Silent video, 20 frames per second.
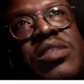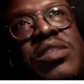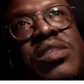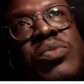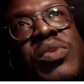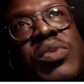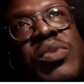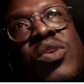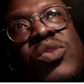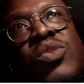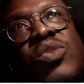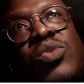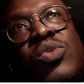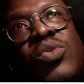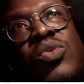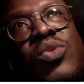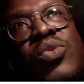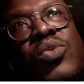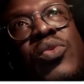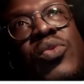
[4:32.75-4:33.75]
we
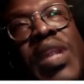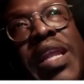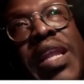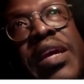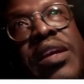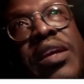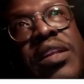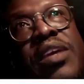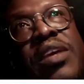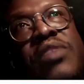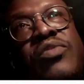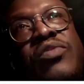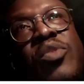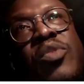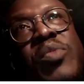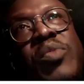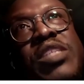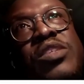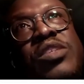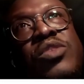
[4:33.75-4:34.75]
also relay the
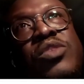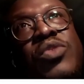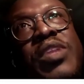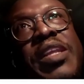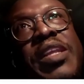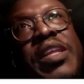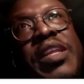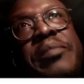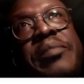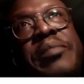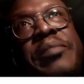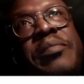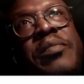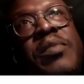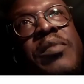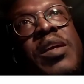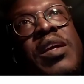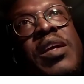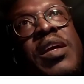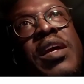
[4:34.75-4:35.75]
information to them.
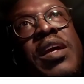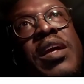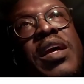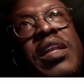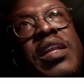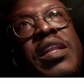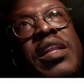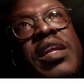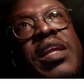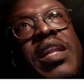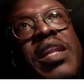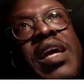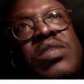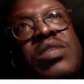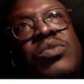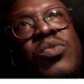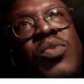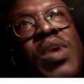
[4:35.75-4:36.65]
And then as one